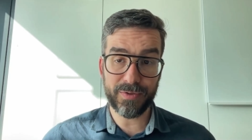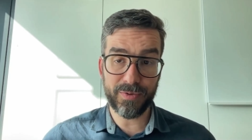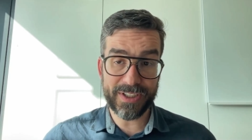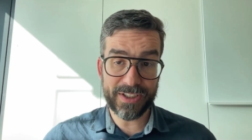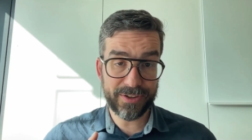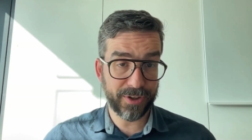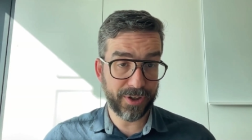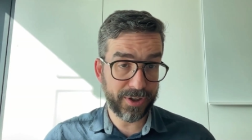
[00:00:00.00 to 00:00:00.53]

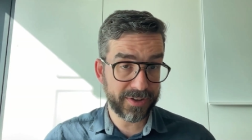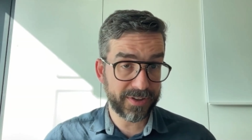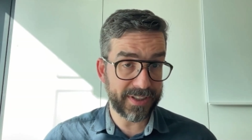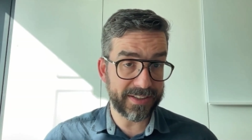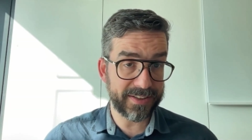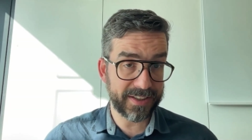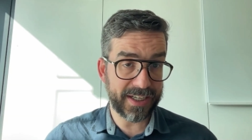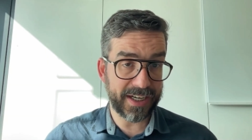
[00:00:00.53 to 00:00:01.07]
rethought
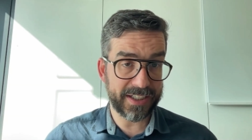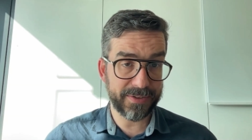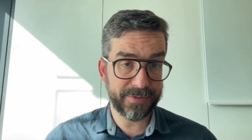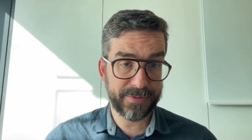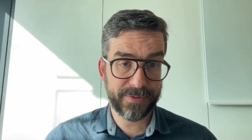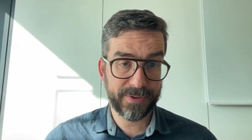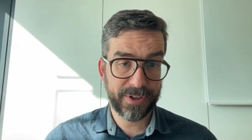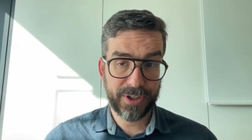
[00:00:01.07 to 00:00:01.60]
as a kind
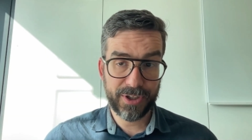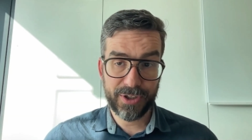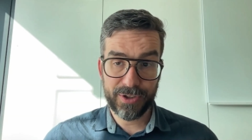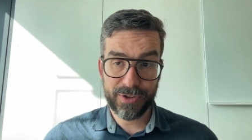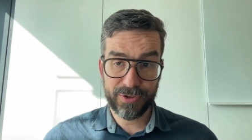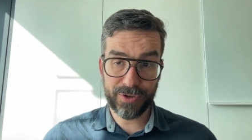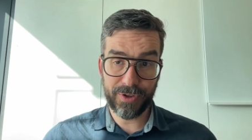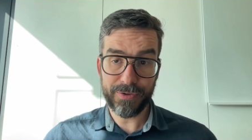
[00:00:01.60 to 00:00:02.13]
of
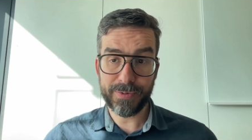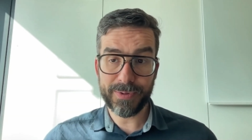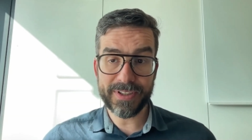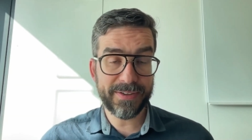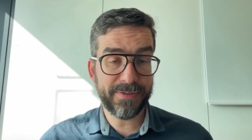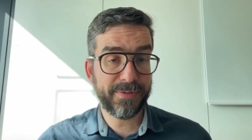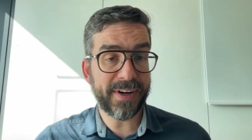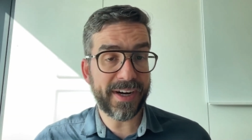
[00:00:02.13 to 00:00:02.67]

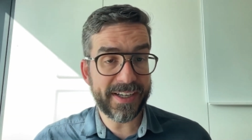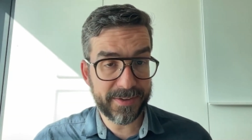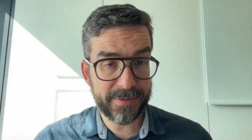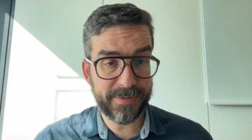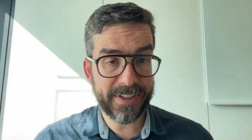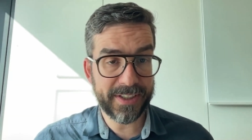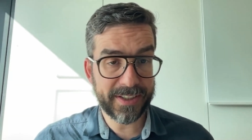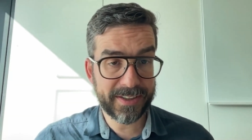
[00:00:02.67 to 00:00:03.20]
software-defined
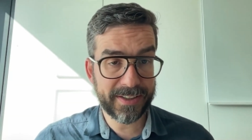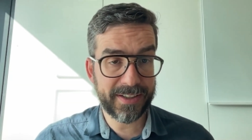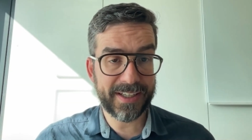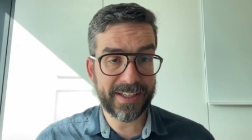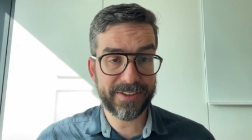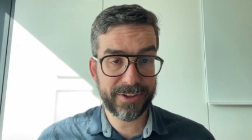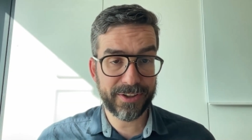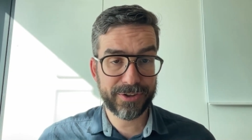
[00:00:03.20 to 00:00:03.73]
vehicle
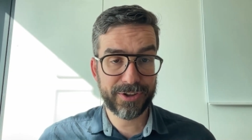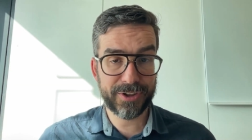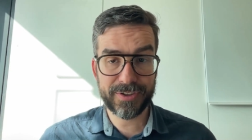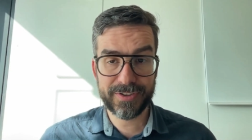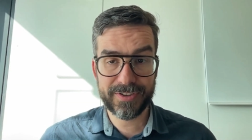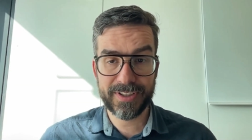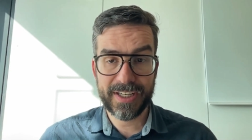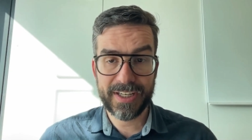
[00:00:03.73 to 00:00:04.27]
and not
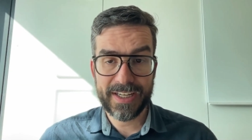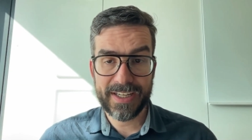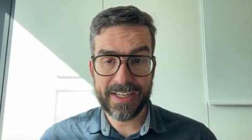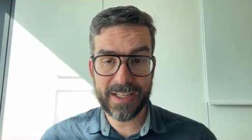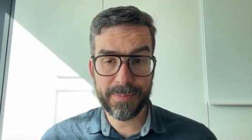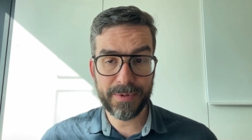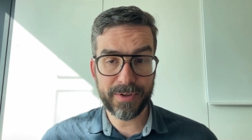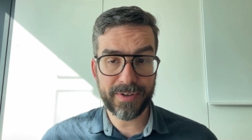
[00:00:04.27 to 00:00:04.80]
just
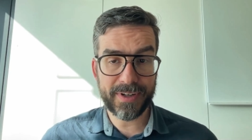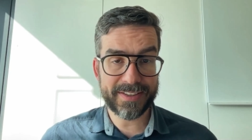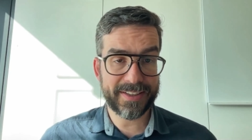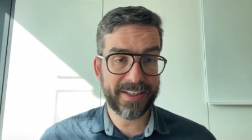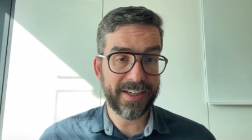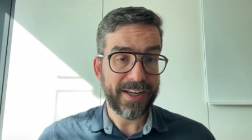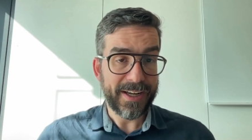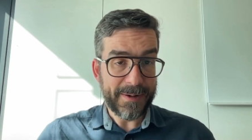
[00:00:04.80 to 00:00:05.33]
anymore as
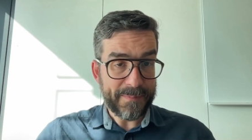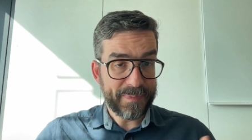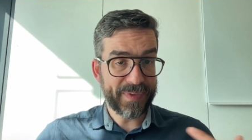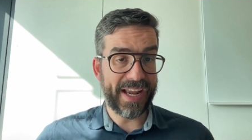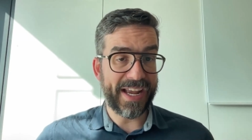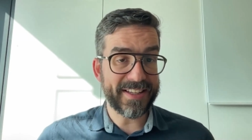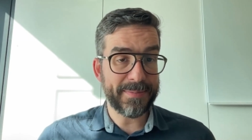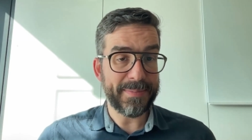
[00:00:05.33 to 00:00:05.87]
a
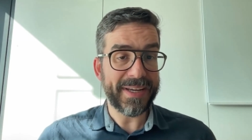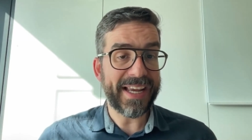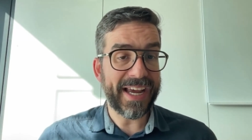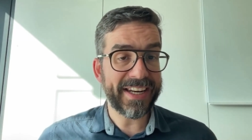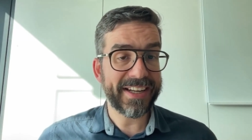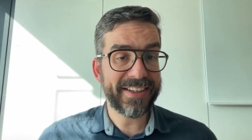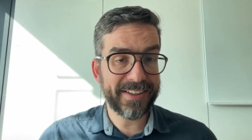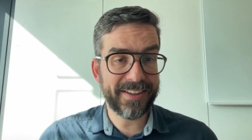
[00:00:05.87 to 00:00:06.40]
as a
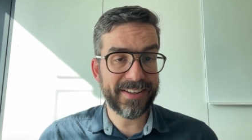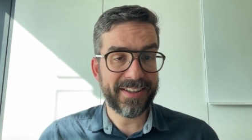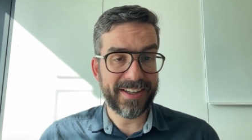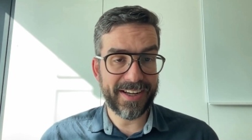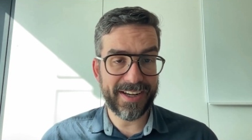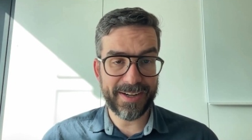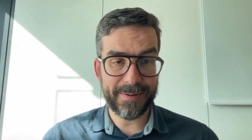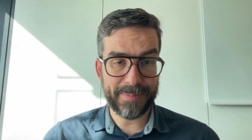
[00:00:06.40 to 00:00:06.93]
mechanical
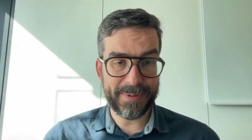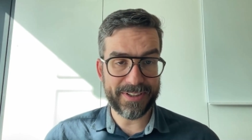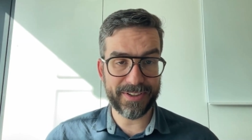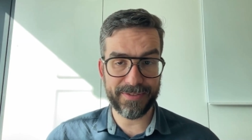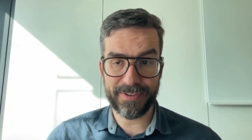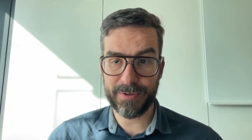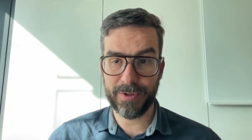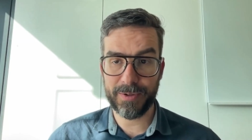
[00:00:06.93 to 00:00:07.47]
uh, piece
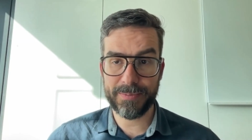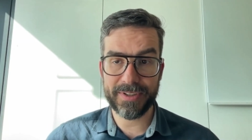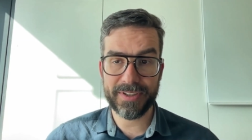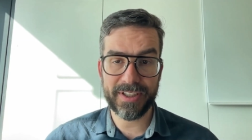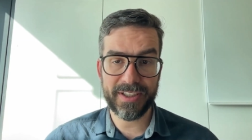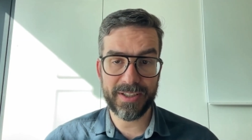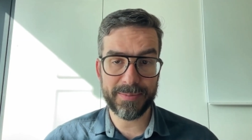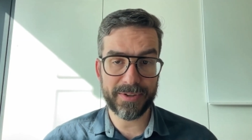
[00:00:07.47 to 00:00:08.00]
of
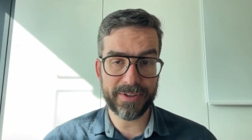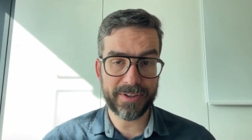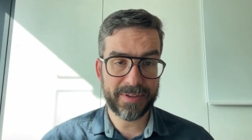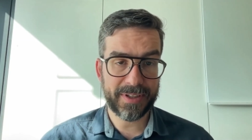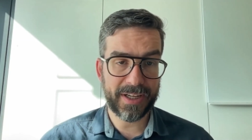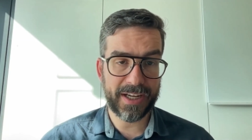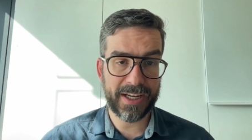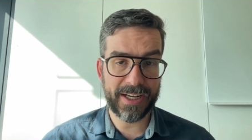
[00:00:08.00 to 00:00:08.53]
equipment anymore.
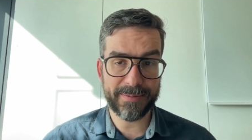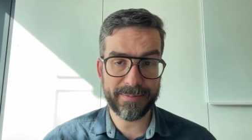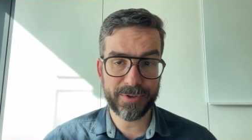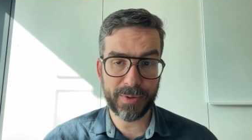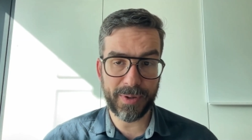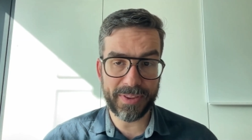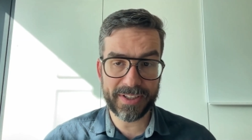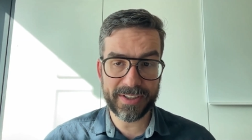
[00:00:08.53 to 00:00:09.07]
Um,
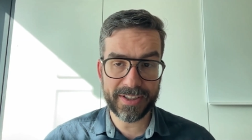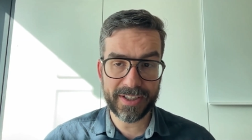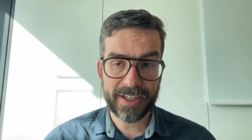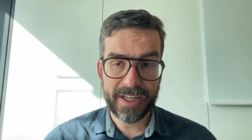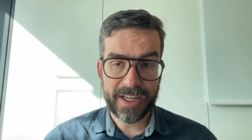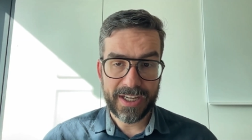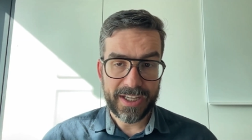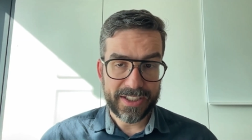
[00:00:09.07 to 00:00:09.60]
so I think the
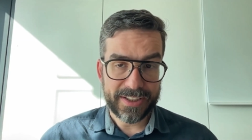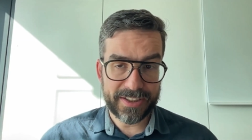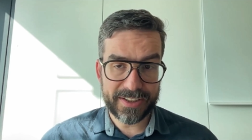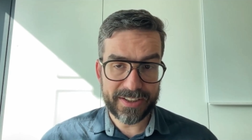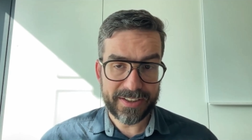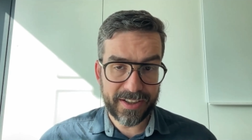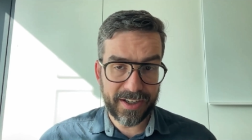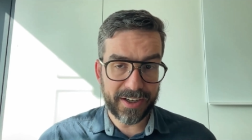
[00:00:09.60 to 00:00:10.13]
the
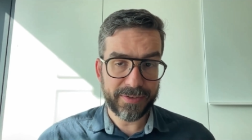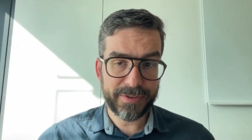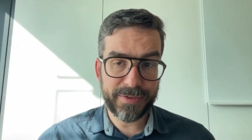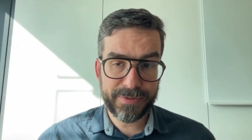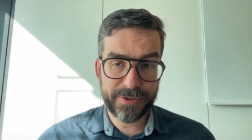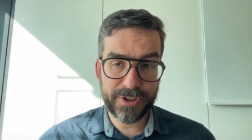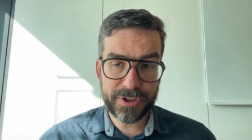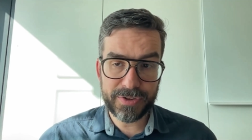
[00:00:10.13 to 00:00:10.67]
car of the
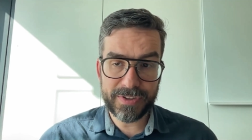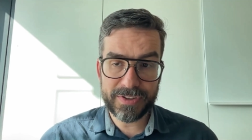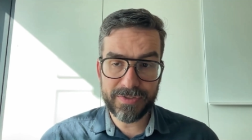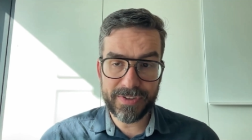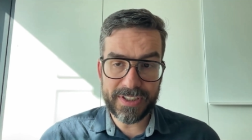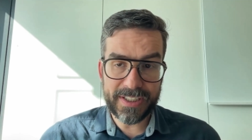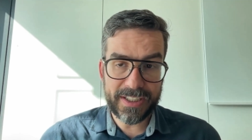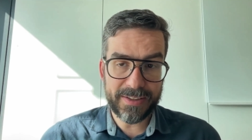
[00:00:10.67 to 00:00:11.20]
future is
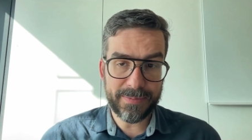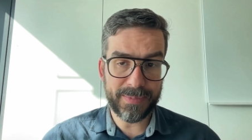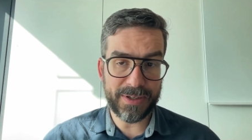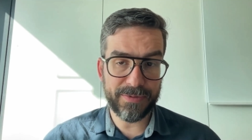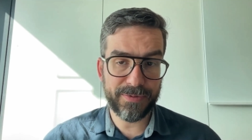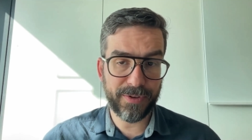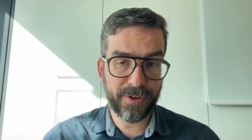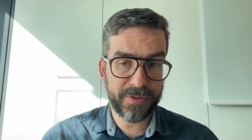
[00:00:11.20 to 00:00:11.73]
really
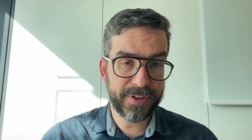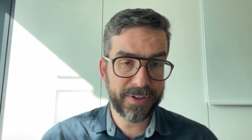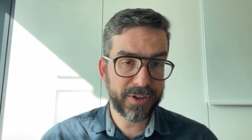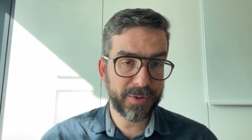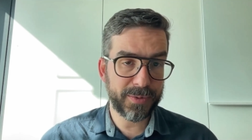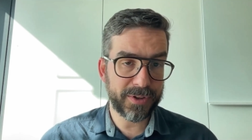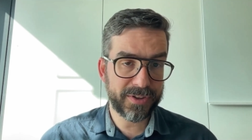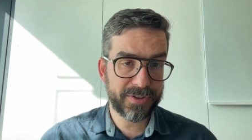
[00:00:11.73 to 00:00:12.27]
evolving
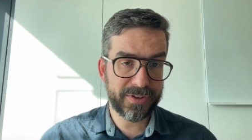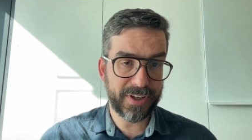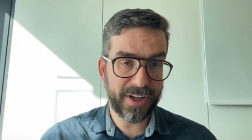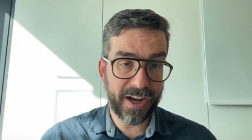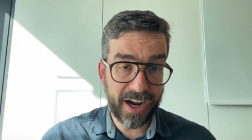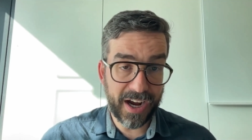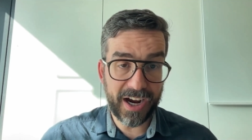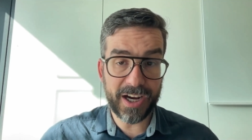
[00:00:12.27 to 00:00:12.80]
towards
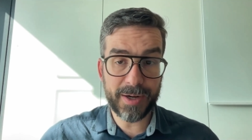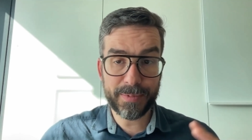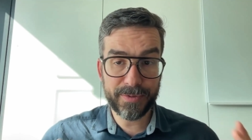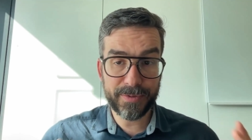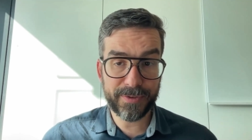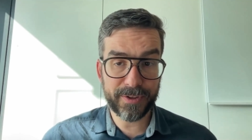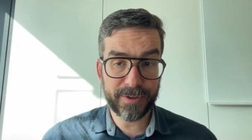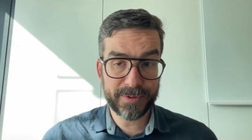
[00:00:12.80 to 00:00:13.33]
a high
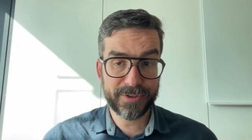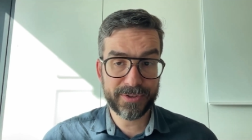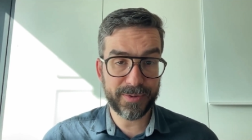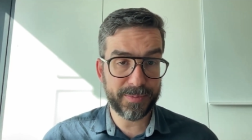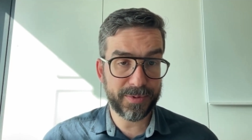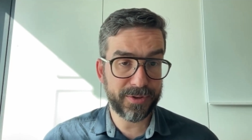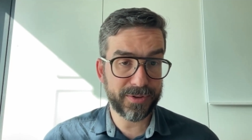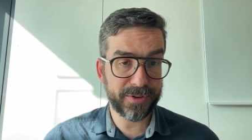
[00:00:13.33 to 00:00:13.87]
performance
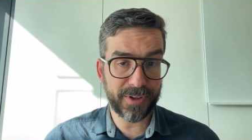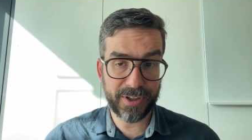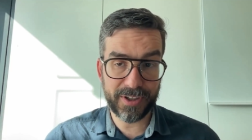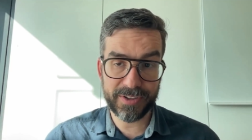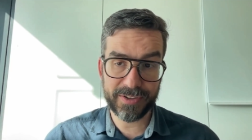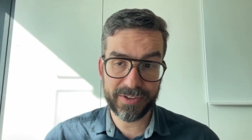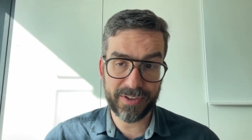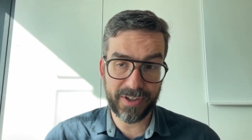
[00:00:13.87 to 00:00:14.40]
computer
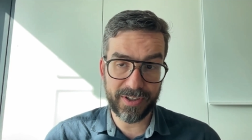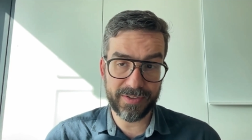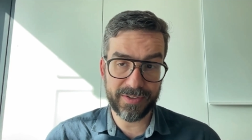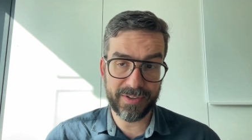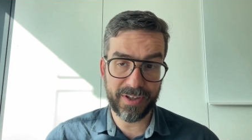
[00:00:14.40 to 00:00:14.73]
on on,